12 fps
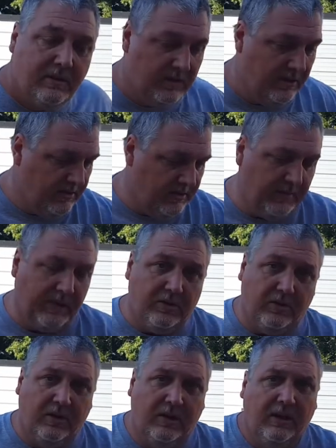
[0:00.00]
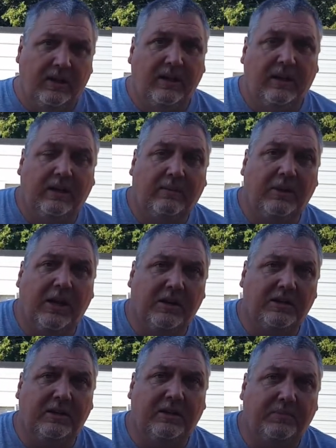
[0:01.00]
the spindle um,
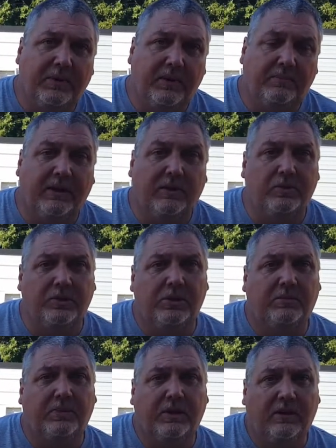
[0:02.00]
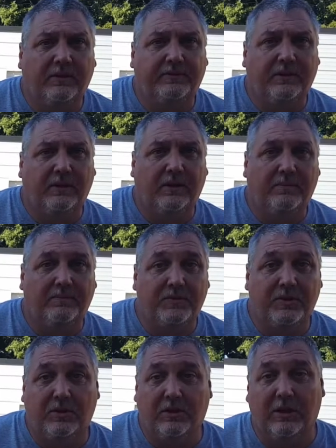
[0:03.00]
locked up and the belt was jumping off. Um,
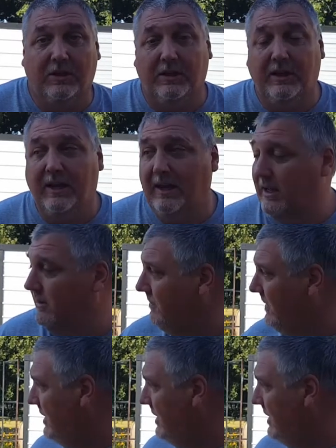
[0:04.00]
so luckily I had